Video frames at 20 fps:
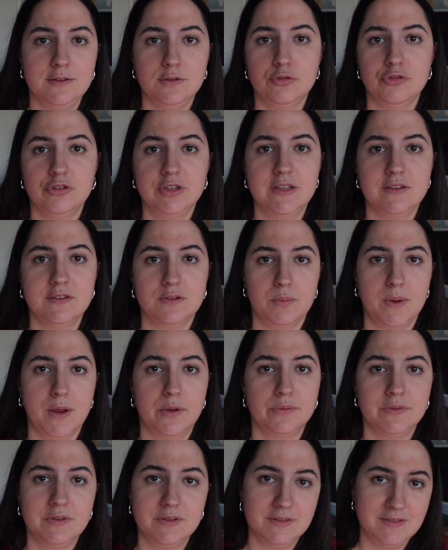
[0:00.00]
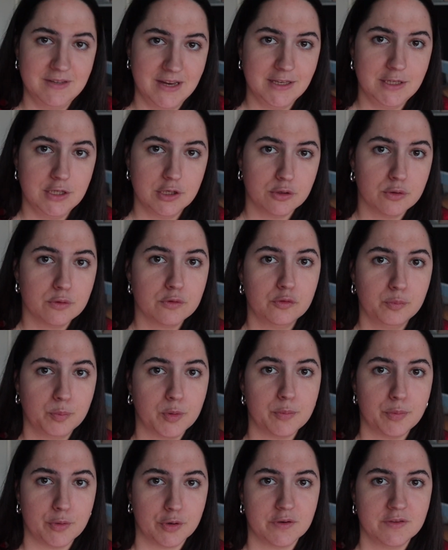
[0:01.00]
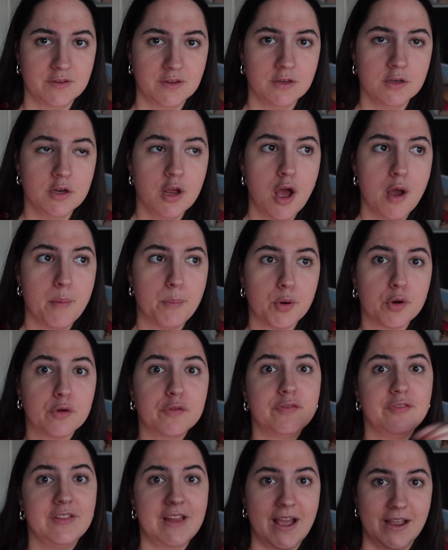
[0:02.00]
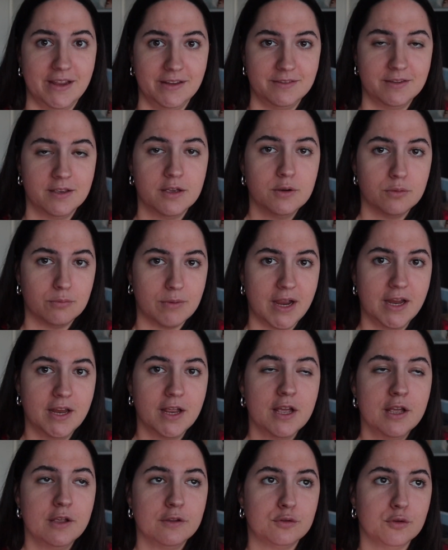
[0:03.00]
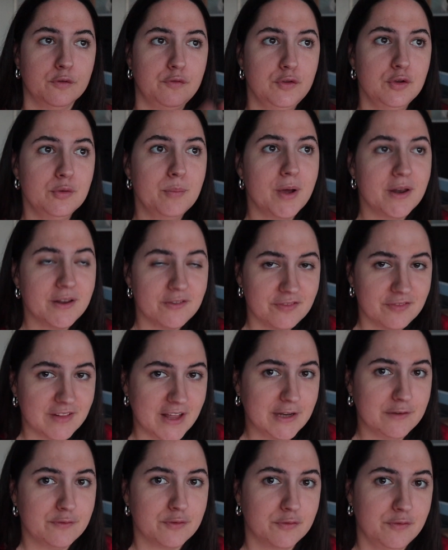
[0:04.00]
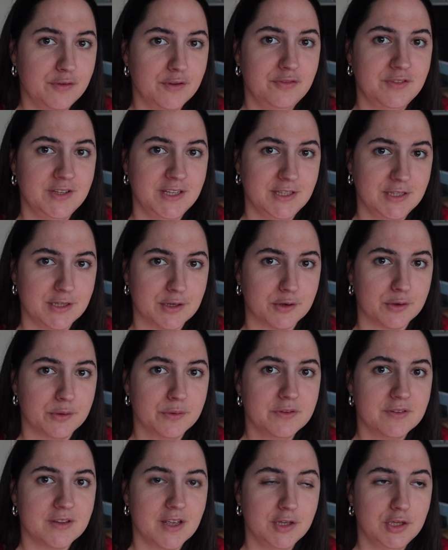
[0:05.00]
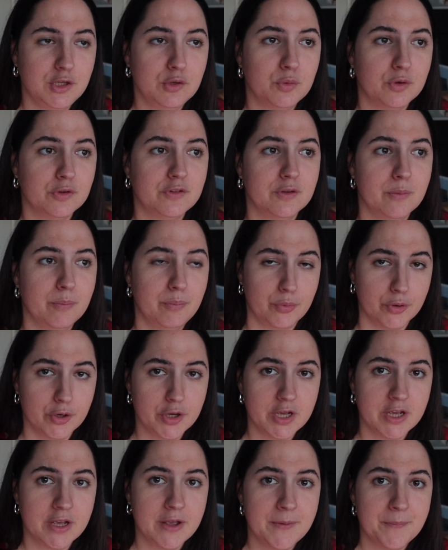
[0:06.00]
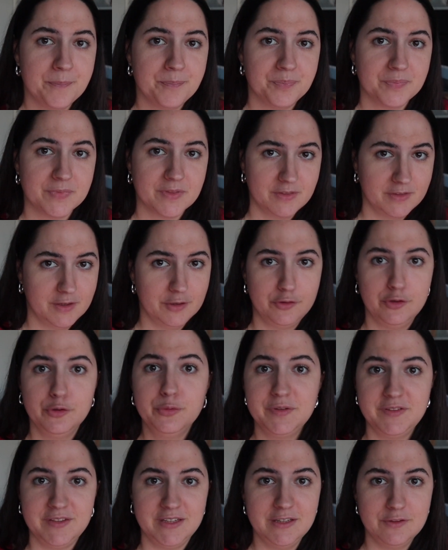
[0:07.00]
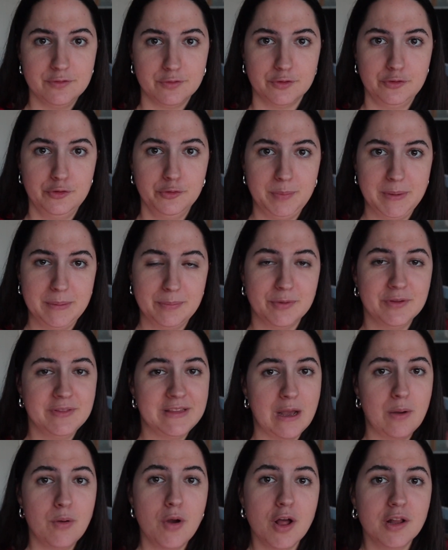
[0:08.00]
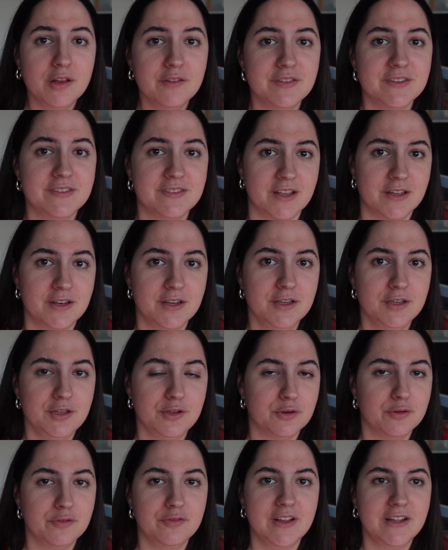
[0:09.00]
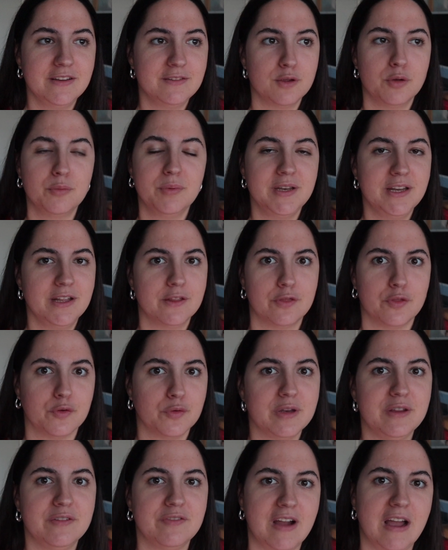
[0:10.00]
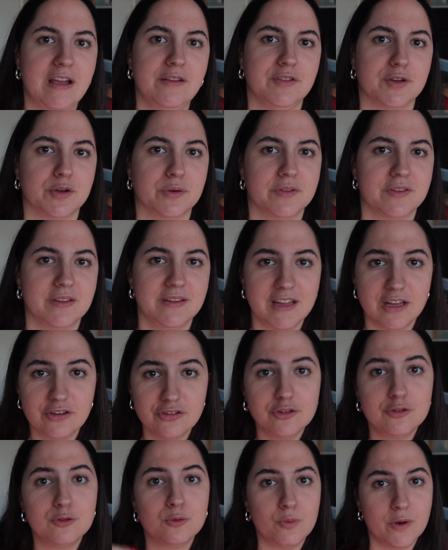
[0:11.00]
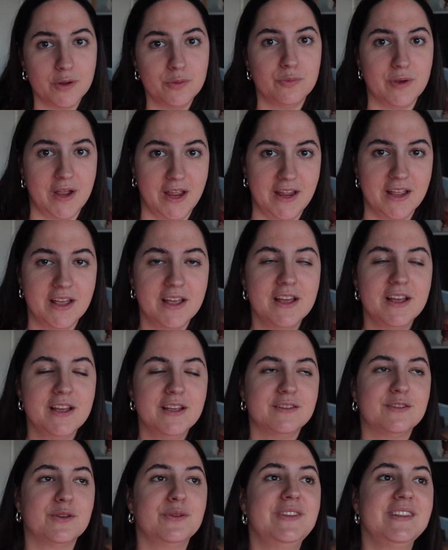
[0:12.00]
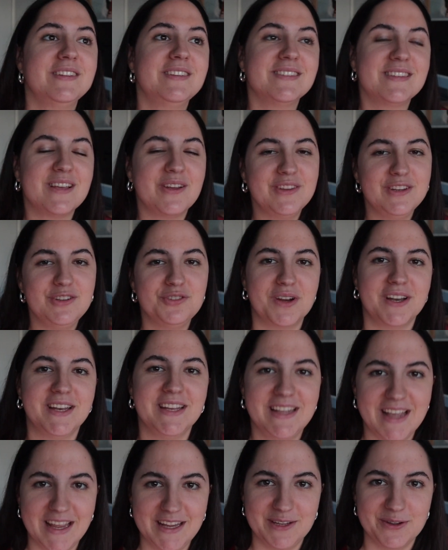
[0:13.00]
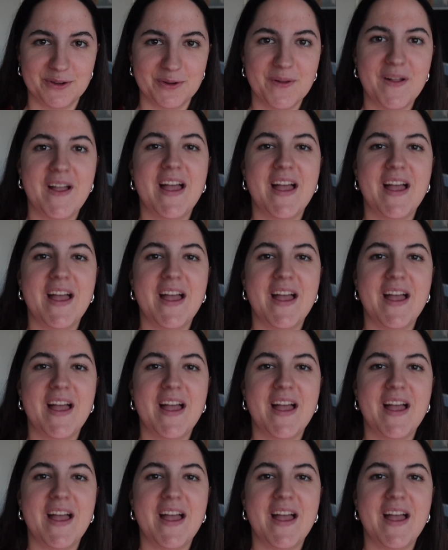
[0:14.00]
usually is around 10 euros per person per flight, right? So if you bought a flight for 15 euros and you were to book the 2 seats for 2 people, now all of a sudden your flight's already at 35 euros, and that's just one way. So this is how they try to get you,